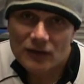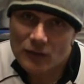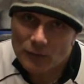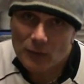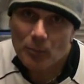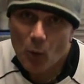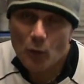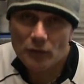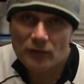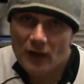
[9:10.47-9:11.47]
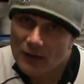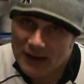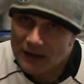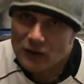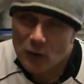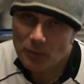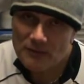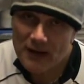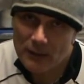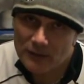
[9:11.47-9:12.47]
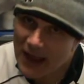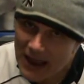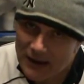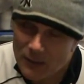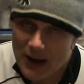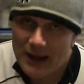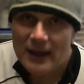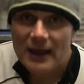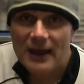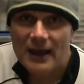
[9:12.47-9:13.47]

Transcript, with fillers: So it's important. I only had a couple of hours anyway